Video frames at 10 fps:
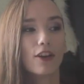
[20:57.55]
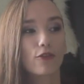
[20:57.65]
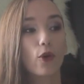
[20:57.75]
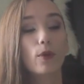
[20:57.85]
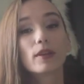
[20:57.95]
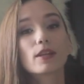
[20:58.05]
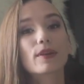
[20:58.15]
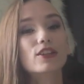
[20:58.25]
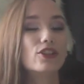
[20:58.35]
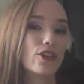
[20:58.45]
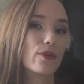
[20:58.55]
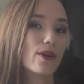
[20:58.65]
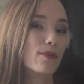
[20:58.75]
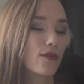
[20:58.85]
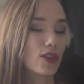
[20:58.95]
for me to make sure that what
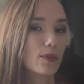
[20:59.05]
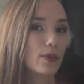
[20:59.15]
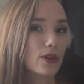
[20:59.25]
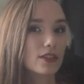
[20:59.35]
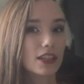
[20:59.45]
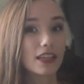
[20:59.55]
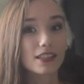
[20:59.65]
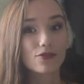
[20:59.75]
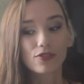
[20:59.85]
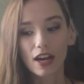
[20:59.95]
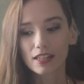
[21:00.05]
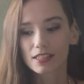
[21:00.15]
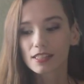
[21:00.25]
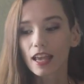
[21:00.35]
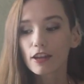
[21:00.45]
I'm giving the birds is in fact
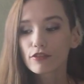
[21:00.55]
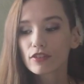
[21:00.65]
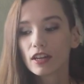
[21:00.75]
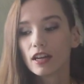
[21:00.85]
safe.